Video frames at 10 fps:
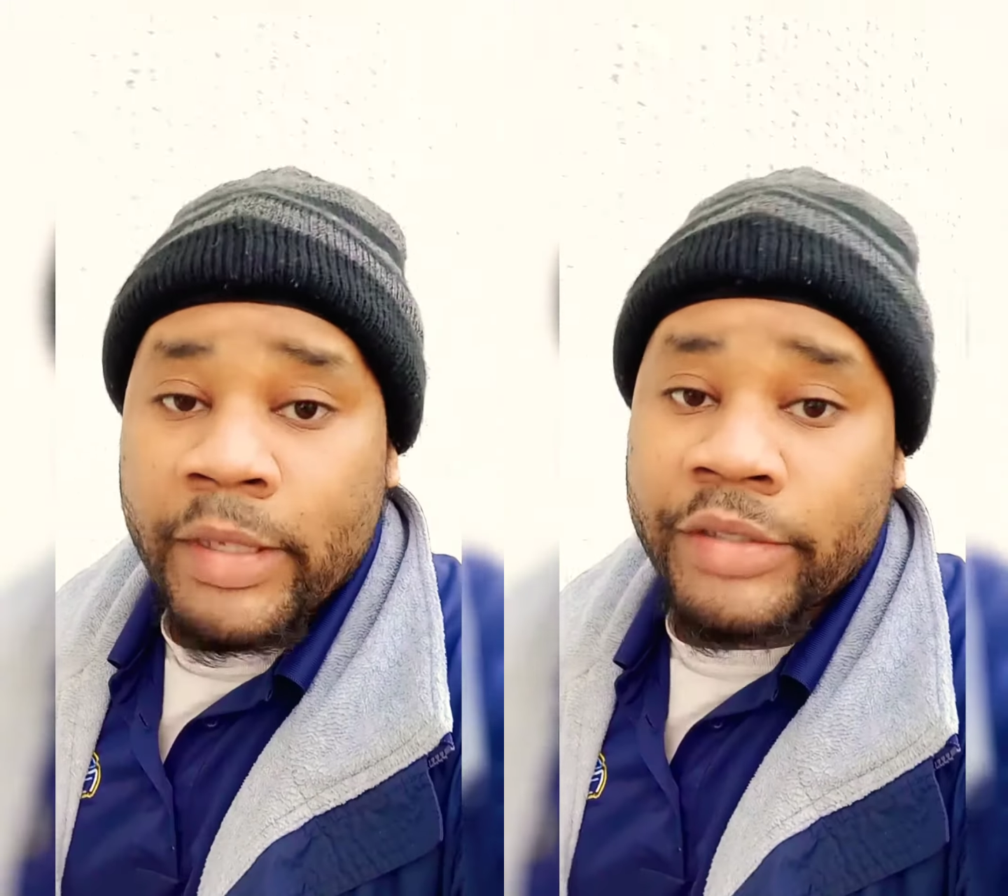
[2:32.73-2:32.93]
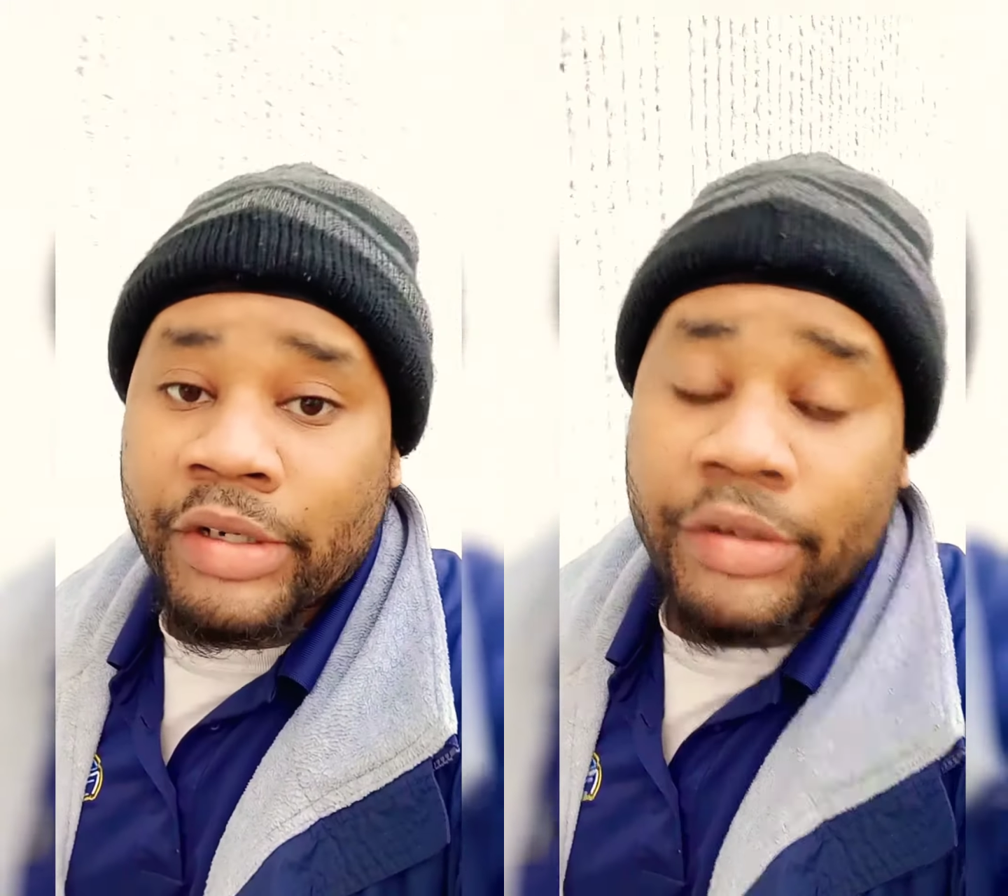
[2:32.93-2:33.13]

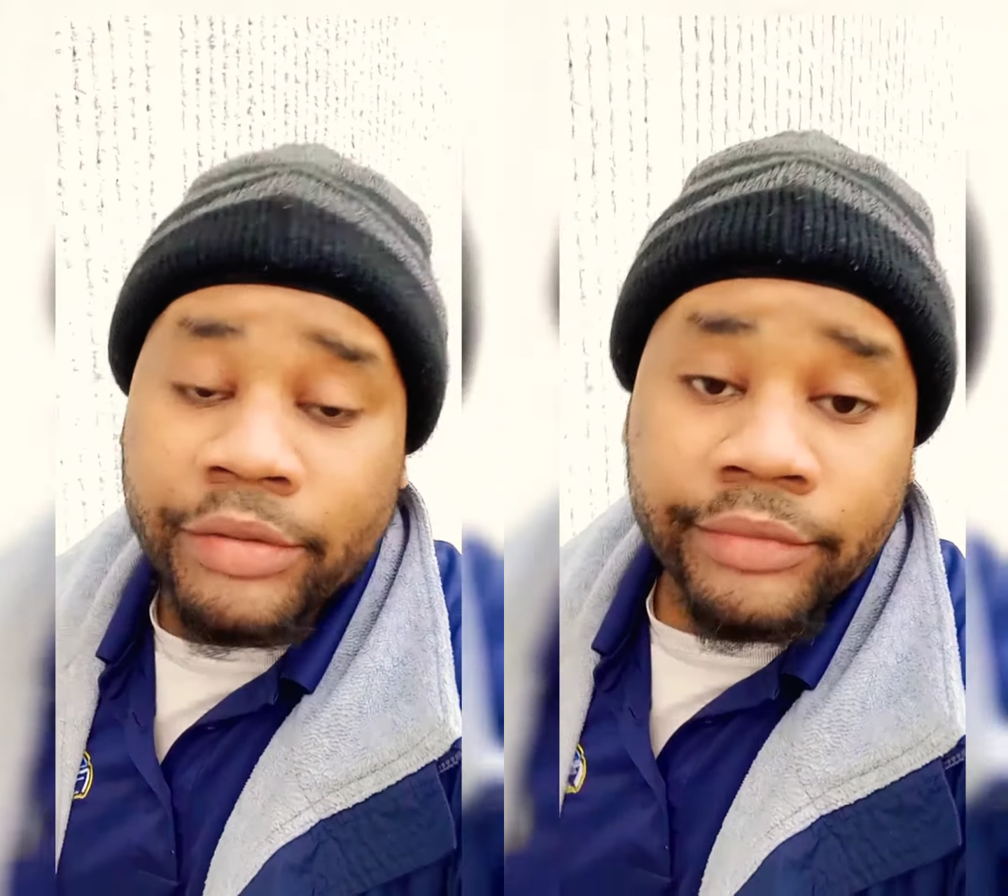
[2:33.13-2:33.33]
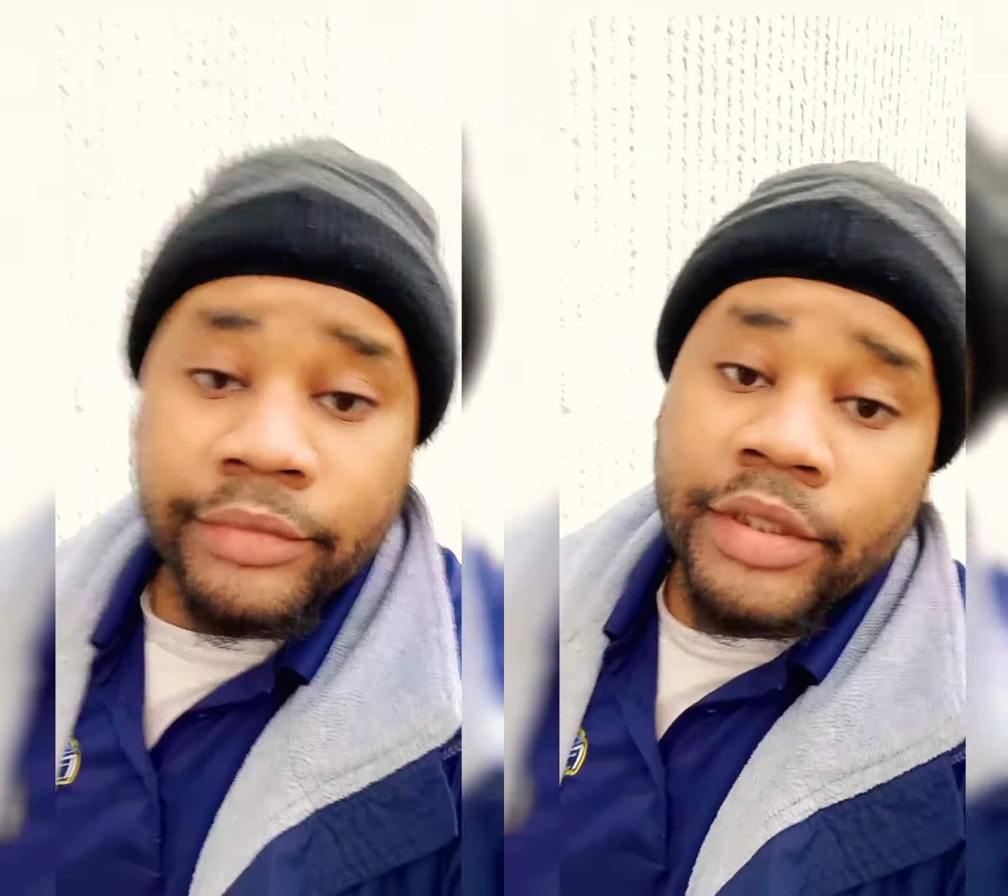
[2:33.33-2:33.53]
So
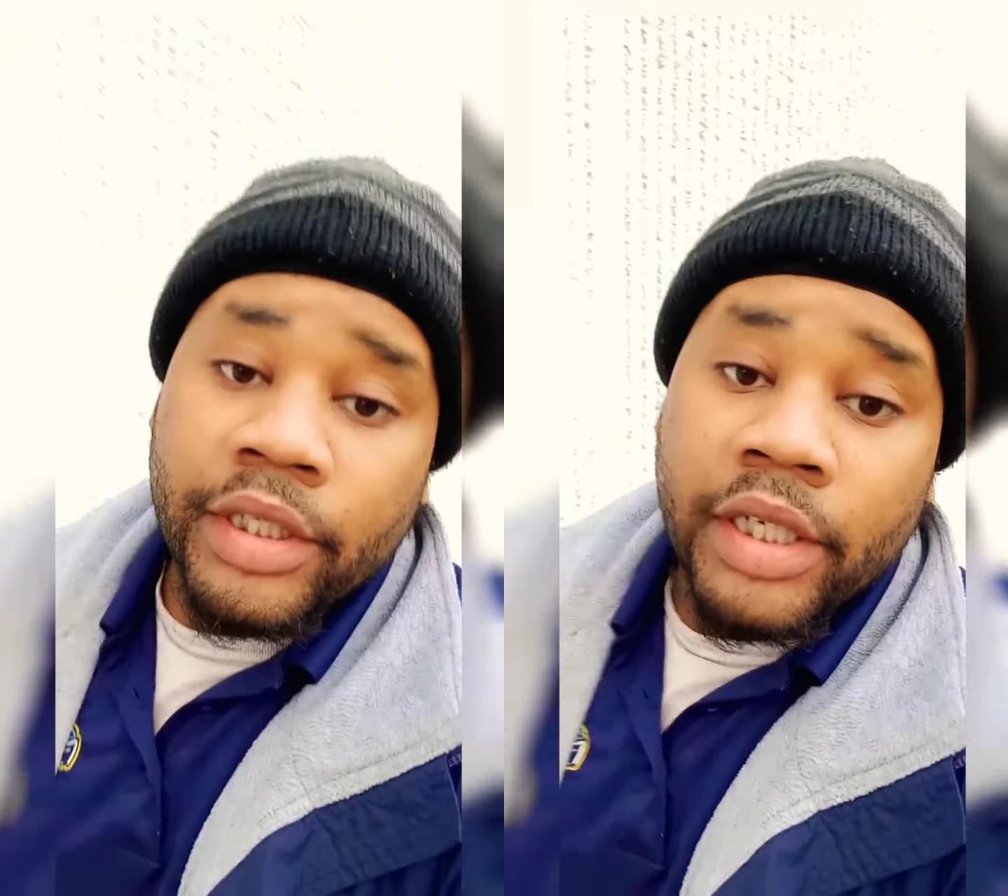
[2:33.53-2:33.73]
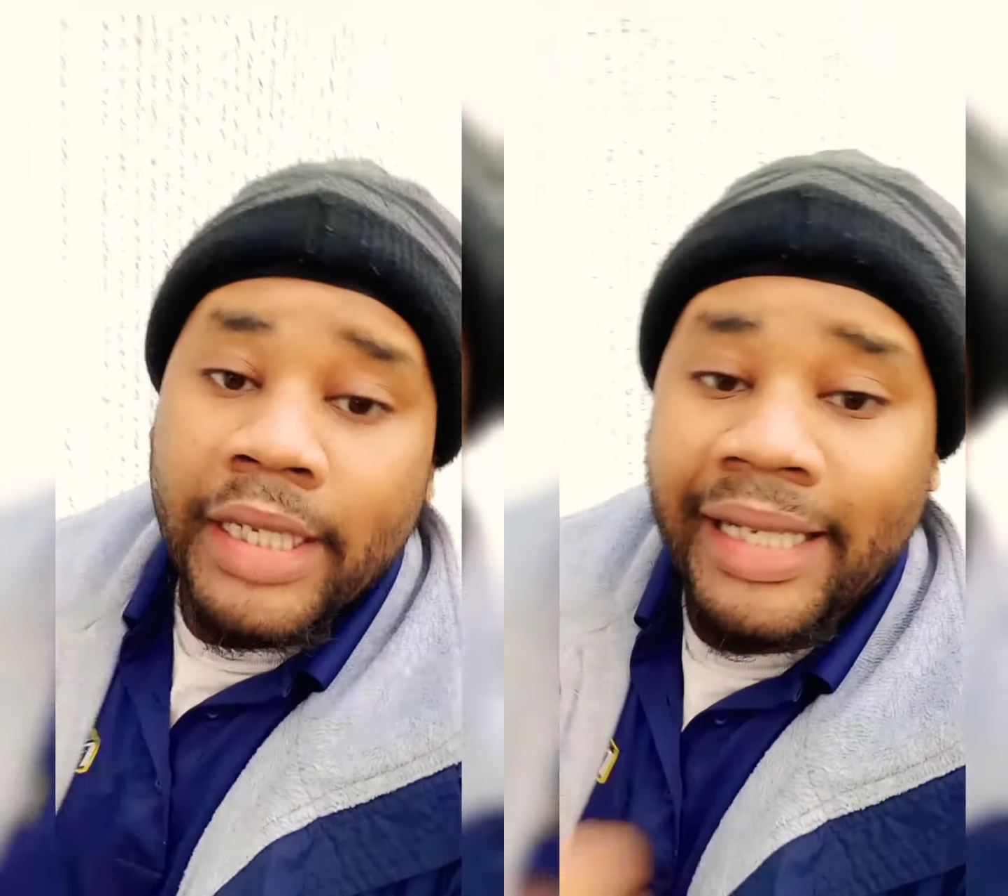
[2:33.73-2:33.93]

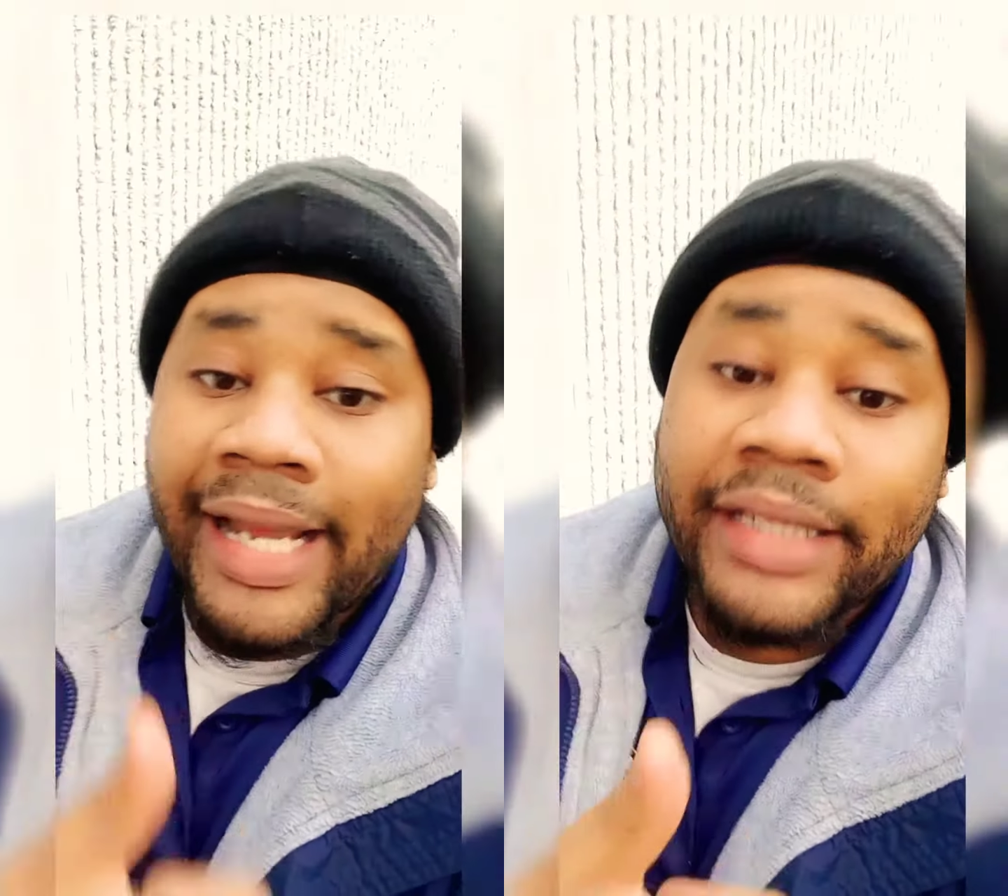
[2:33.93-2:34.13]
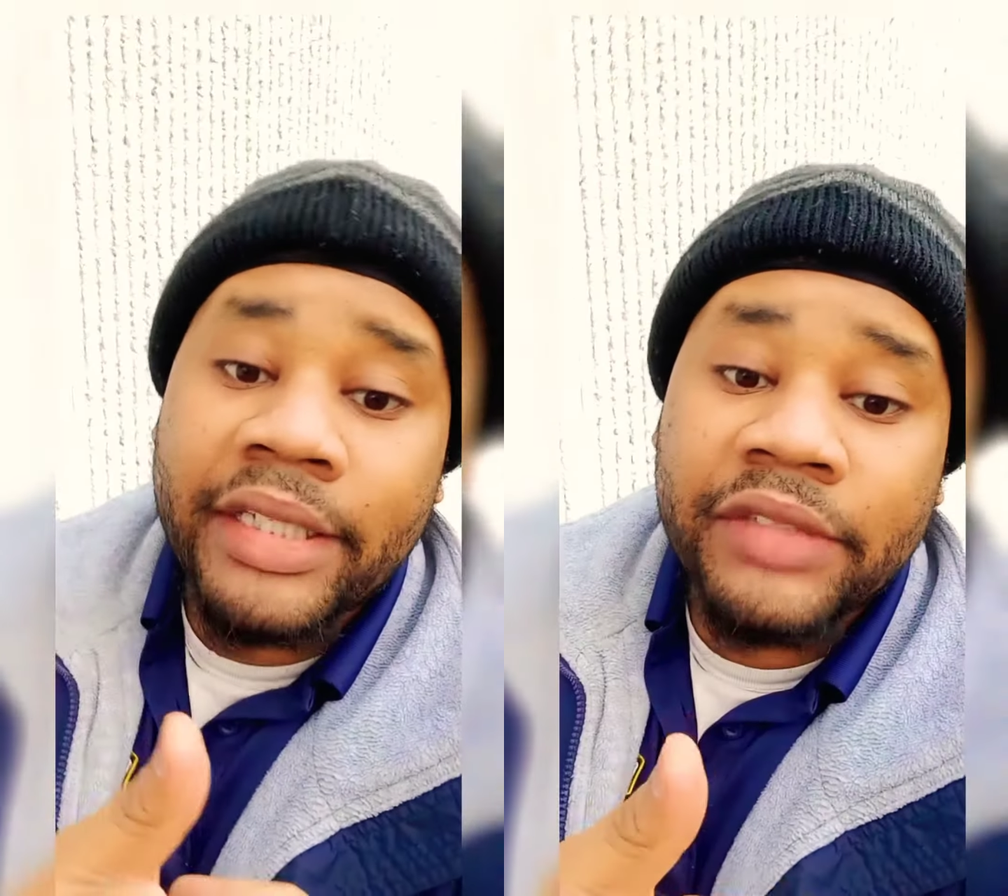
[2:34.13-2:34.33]

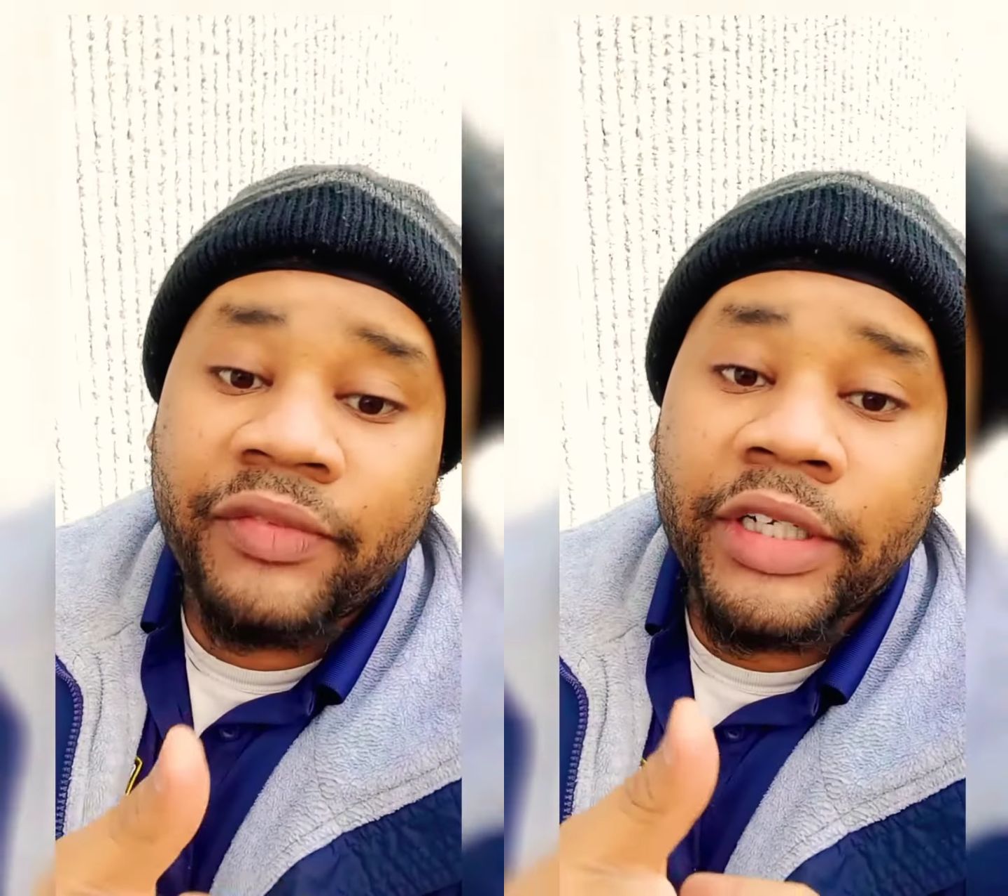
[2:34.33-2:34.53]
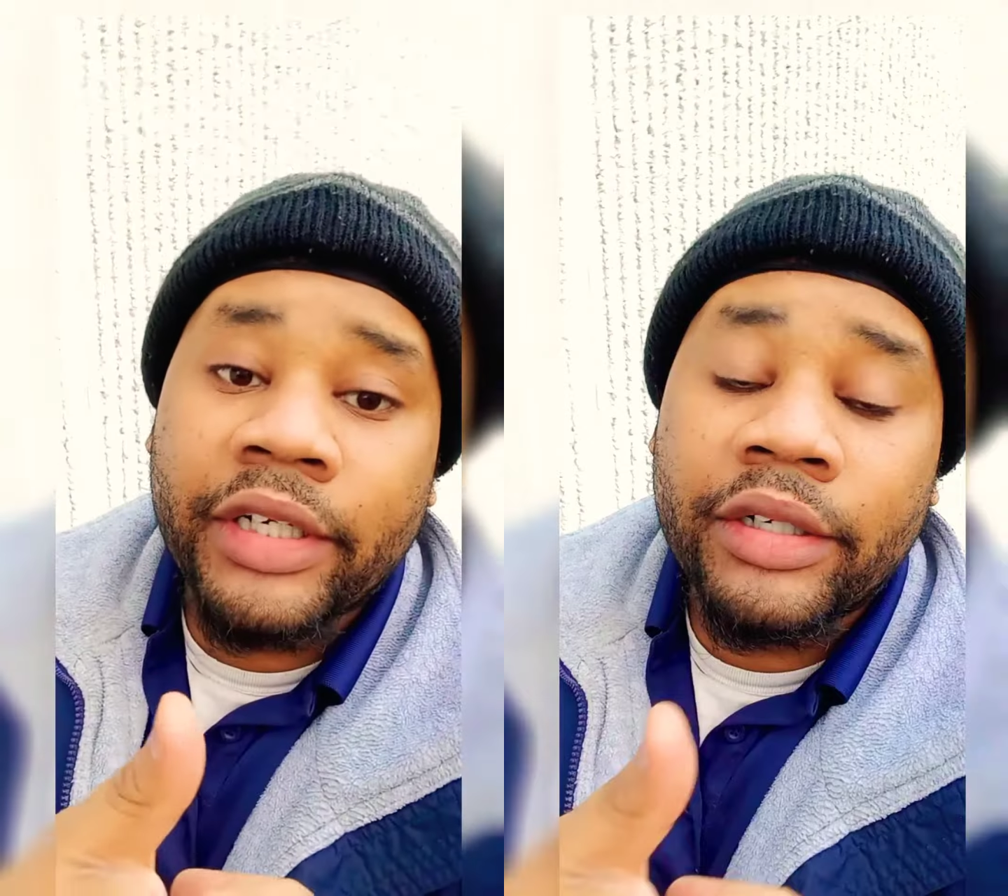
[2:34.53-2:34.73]
like this
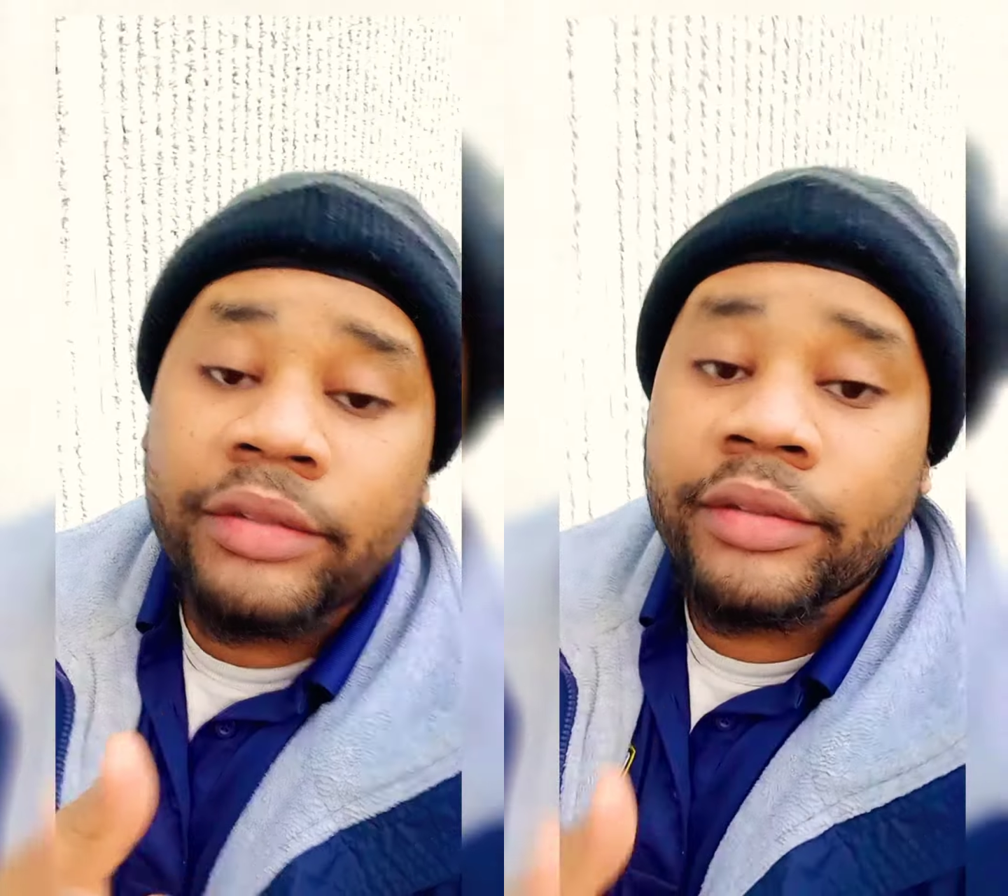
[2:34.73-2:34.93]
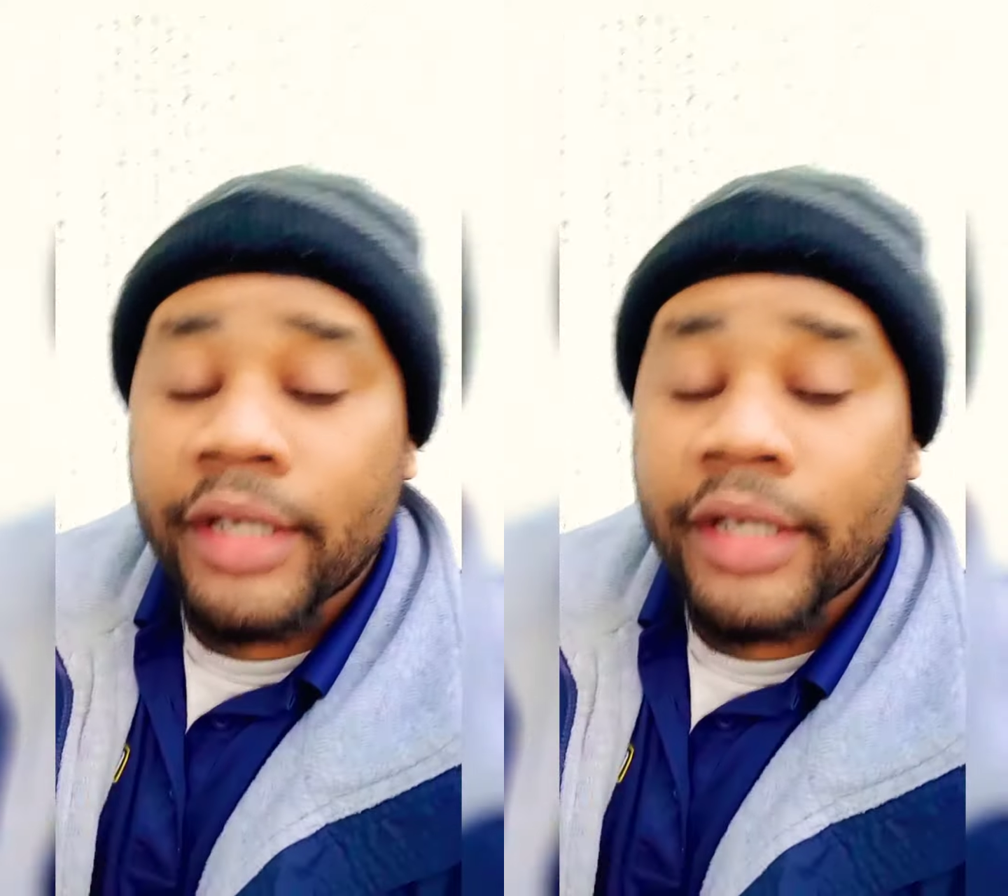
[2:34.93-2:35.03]
video